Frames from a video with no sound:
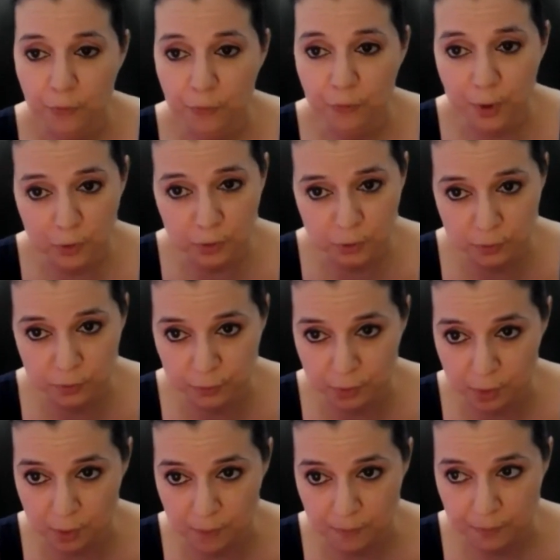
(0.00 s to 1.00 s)
First of
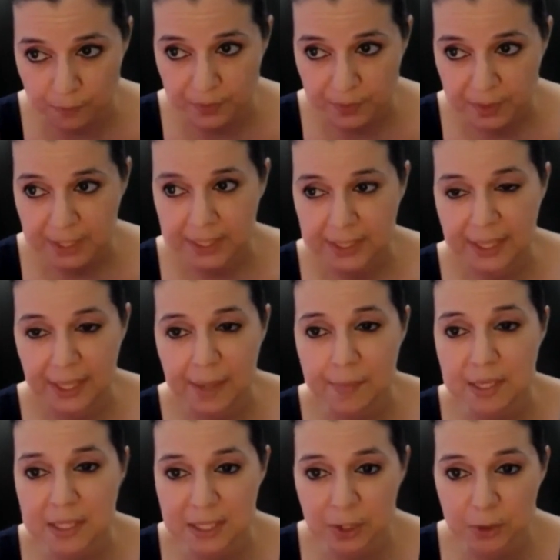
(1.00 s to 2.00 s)
all, let
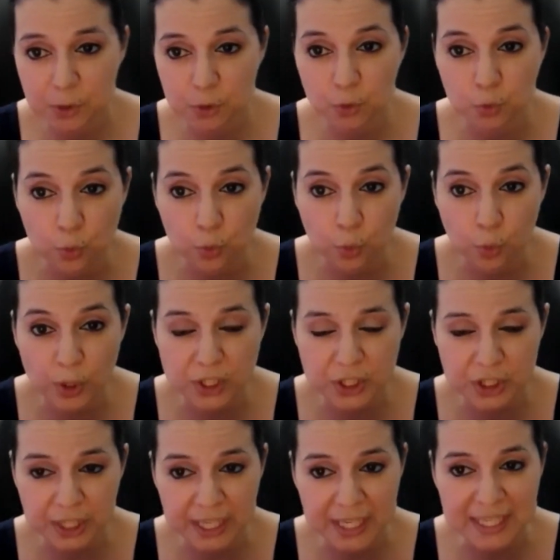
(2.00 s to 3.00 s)
me tell you
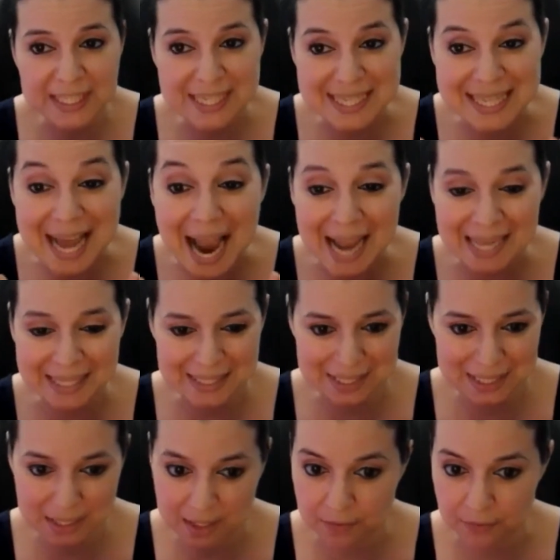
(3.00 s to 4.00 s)
which link not
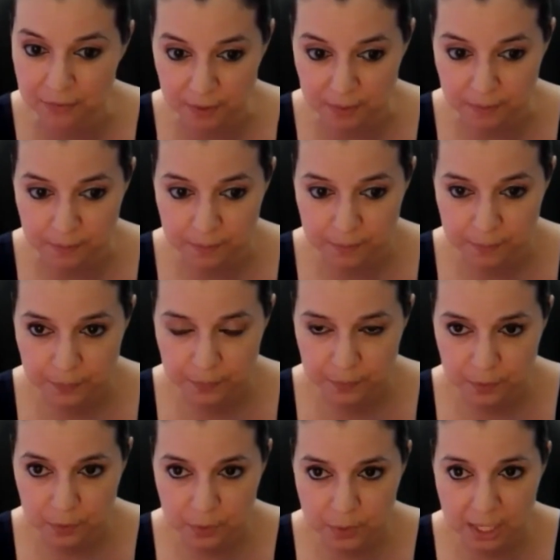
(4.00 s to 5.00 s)
to give them,
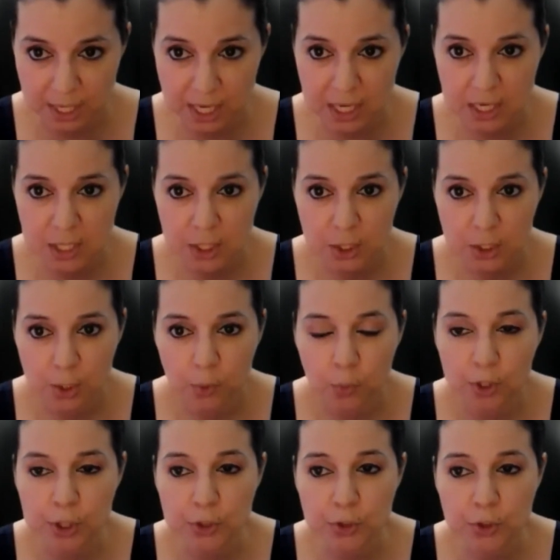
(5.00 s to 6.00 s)
okay?
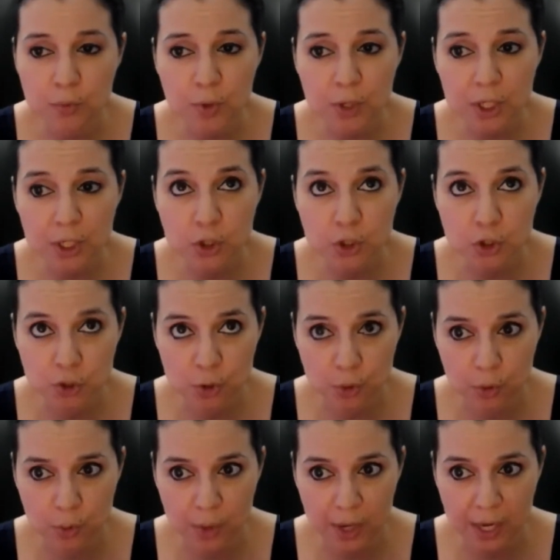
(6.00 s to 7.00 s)
When you're running
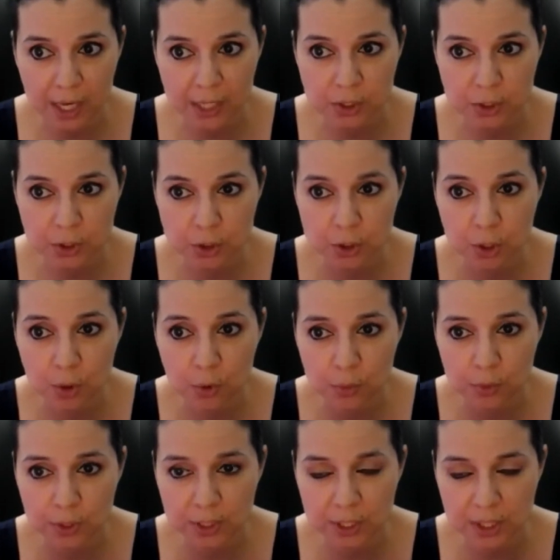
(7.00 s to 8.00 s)
solo ads,
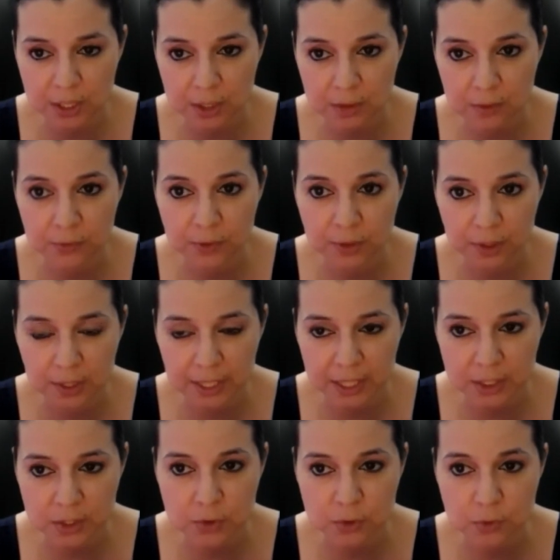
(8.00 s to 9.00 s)
don't give the
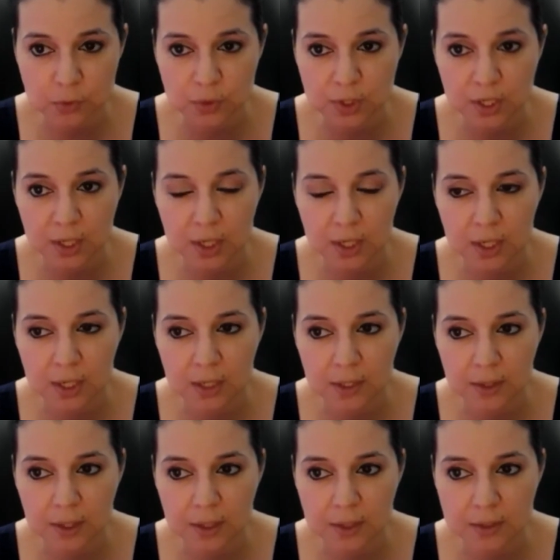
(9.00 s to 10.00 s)
link to the
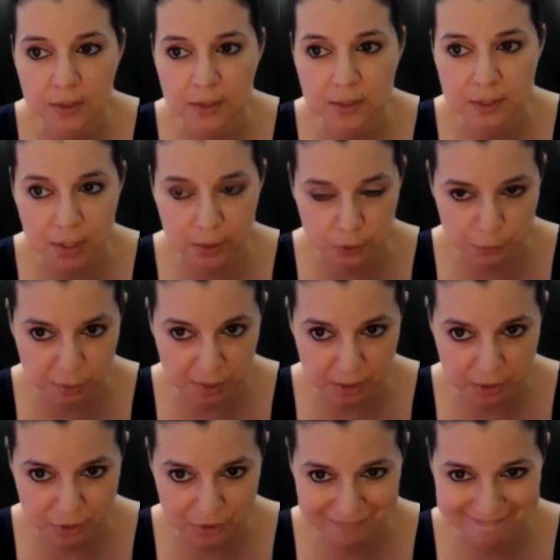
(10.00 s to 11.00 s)
sales
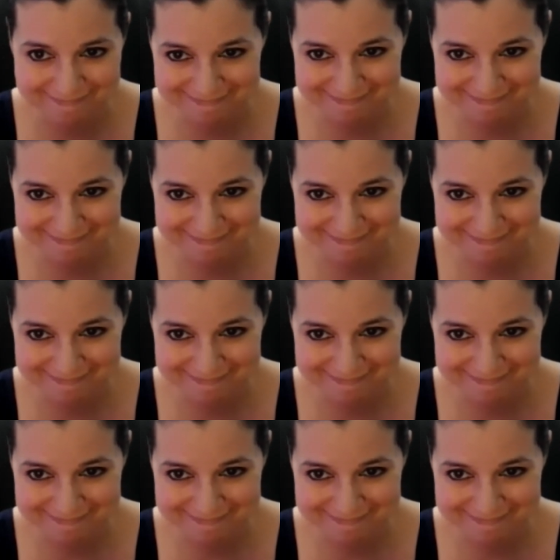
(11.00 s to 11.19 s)
page,